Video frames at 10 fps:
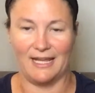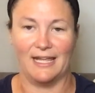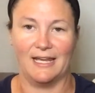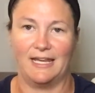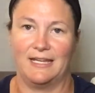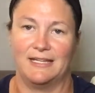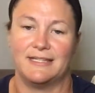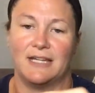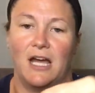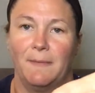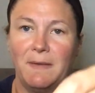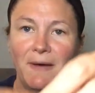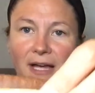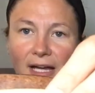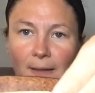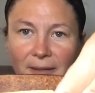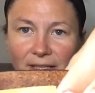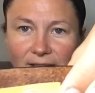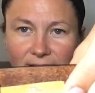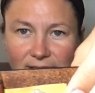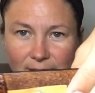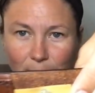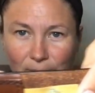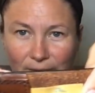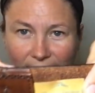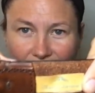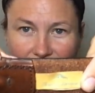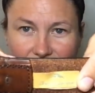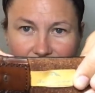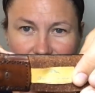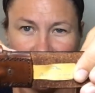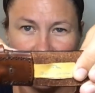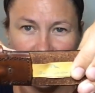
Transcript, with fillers: and it is Tommy Bahama is the brand.